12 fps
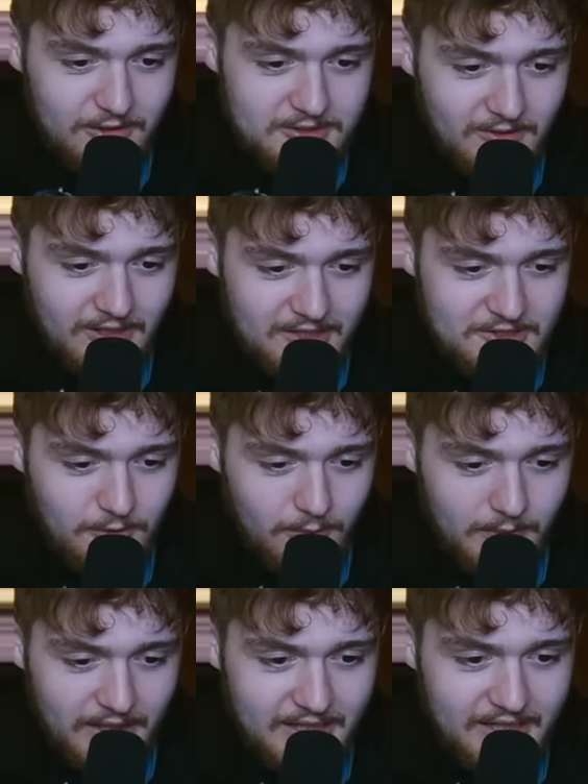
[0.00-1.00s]
I can also get super
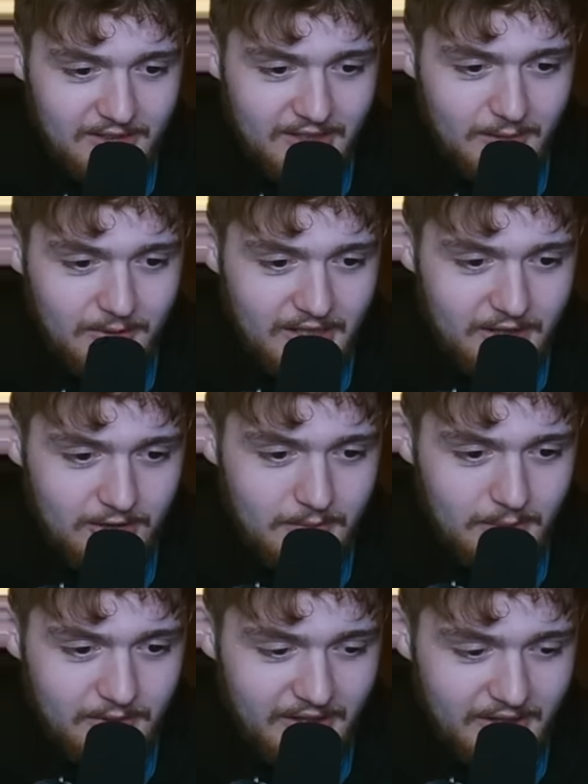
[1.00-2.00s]
by healing them. I gotta
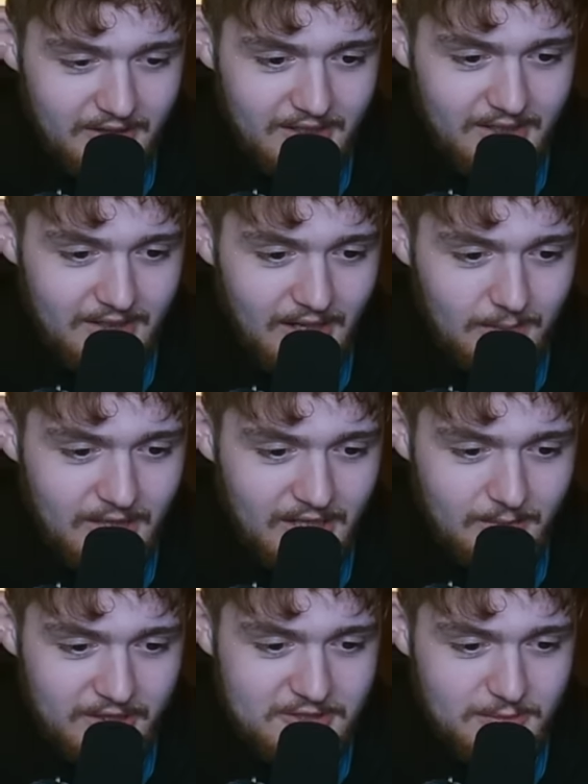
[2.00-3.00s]
remember that. Like, I'm
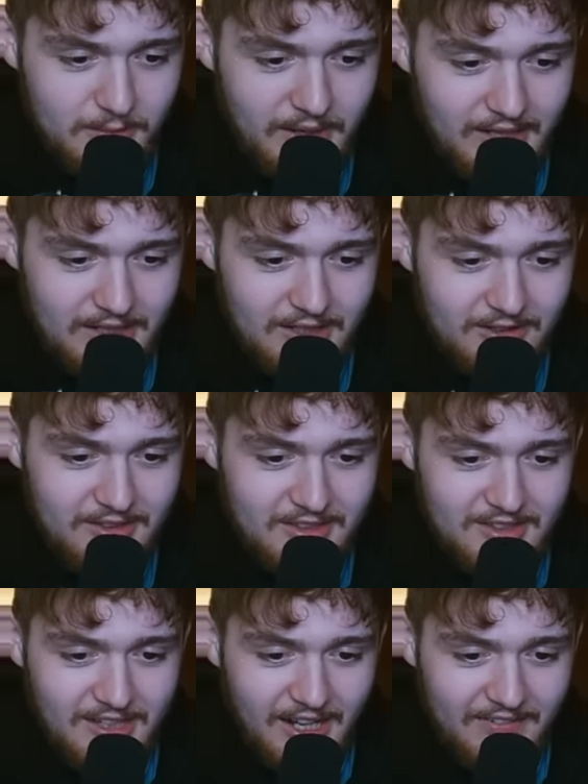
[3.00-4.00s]
getting my super back now.
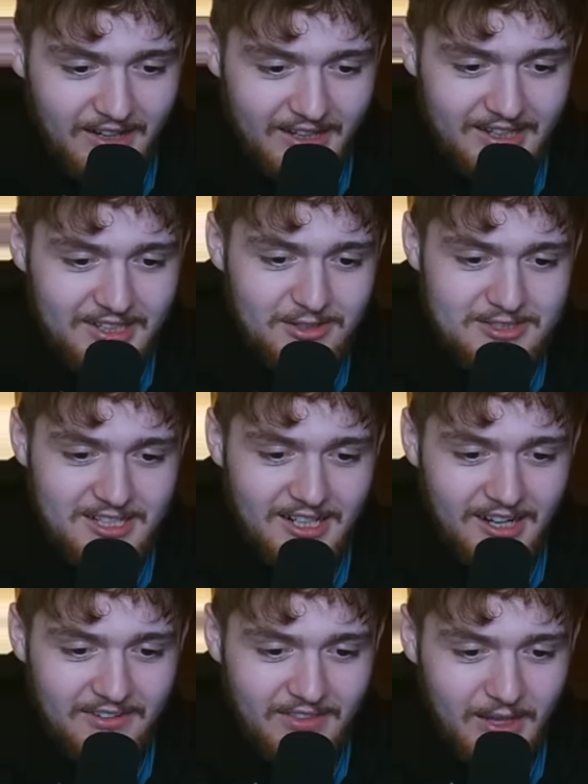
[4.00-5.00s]
And then I can use it
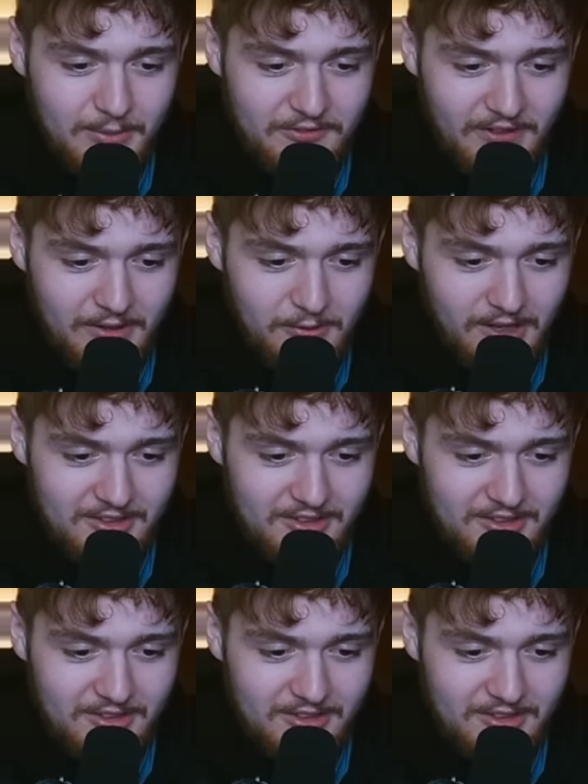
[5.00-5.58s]
on them if I